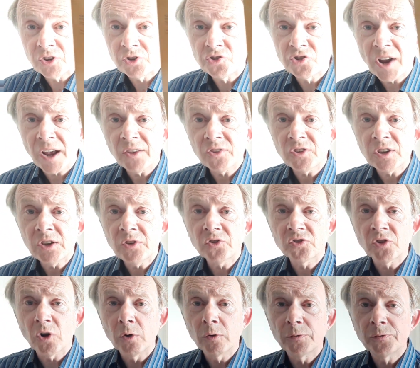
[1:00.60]
a jazzy,
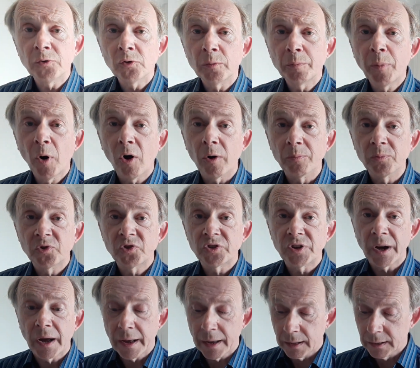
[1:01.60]
soulful pop
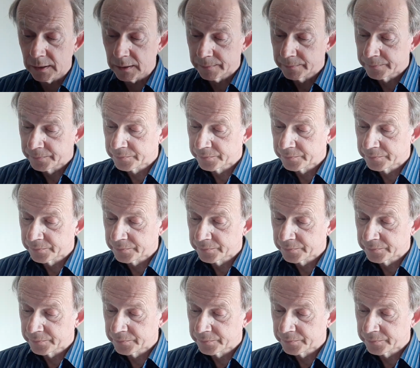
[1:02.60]
style.